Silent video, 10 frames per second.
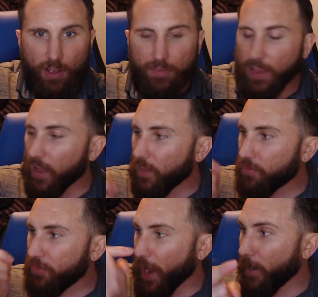
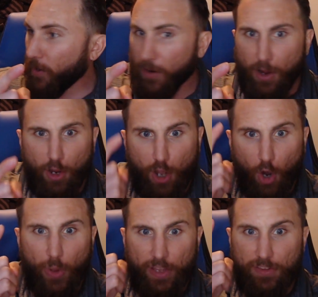They're
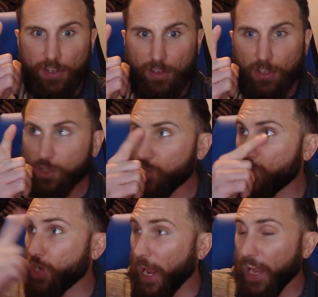going to
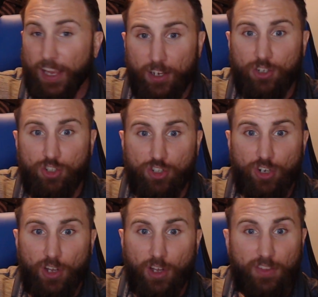change
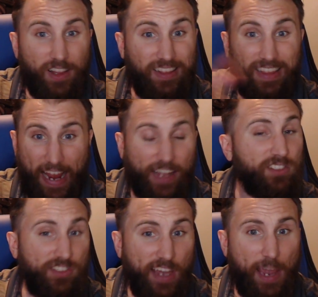the
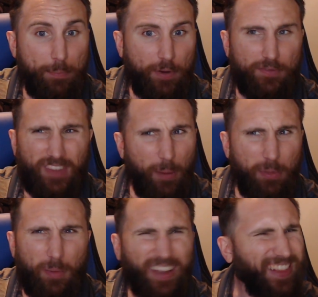landscape of
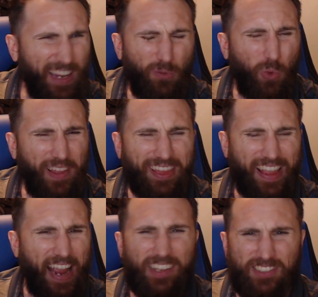WWE. And like, what
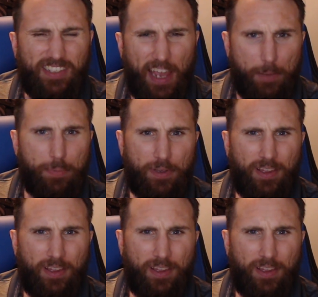landscape?